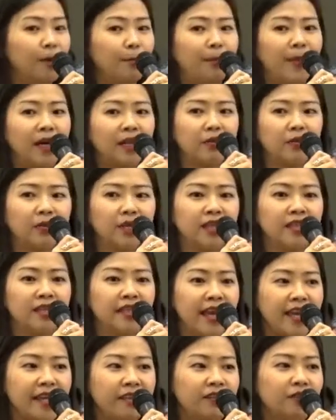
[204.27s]
But
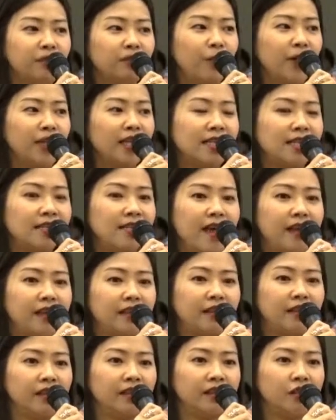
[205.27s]
again, what is
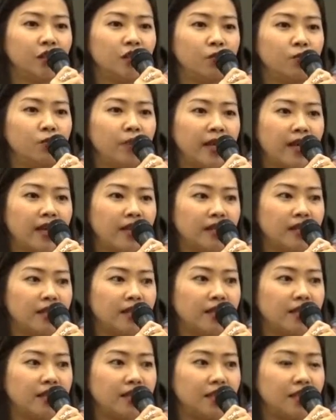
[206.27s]
lacking in the UK
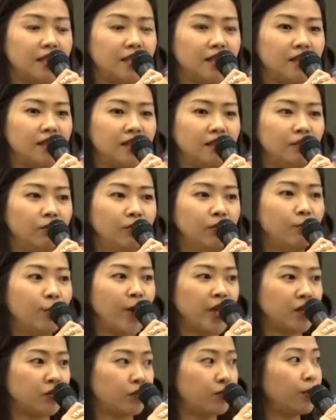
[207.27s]
is the
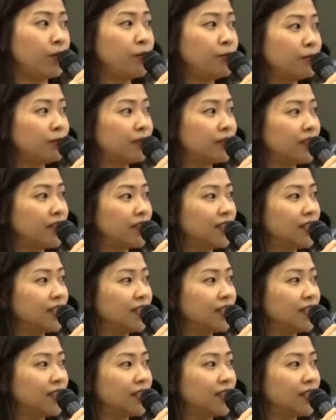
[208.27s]
wage growth,